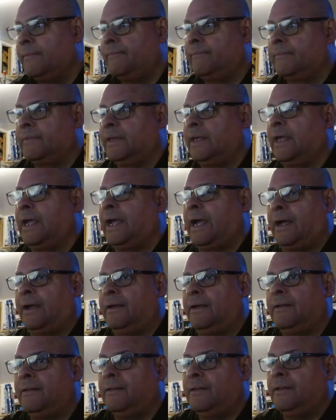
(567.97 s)

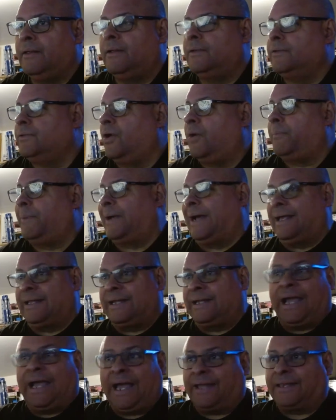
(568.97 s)
Yeah. No, but I
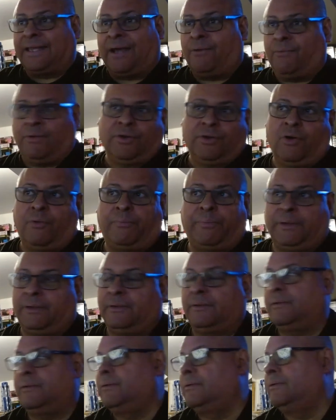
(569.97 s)
didn't have that one
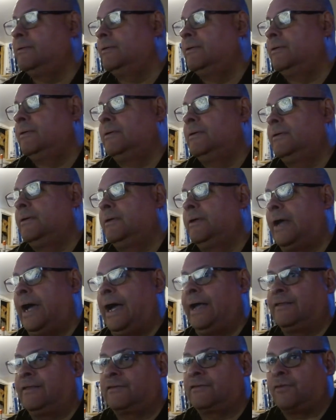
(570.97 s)
open.
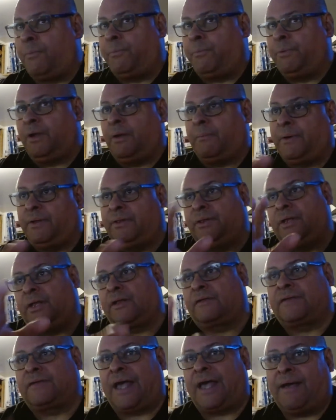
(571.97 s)
I just opened up
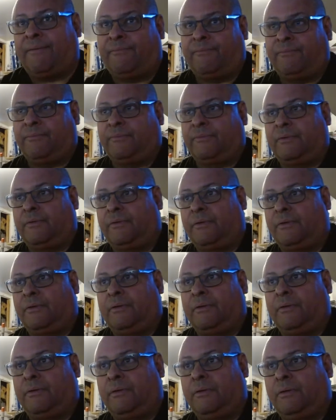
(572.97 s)
another tab.
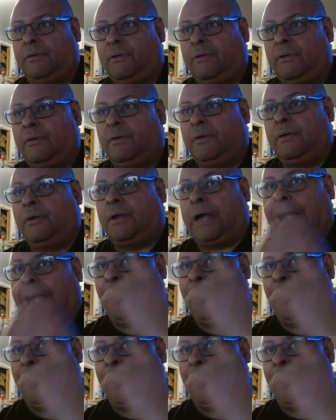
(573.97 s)
I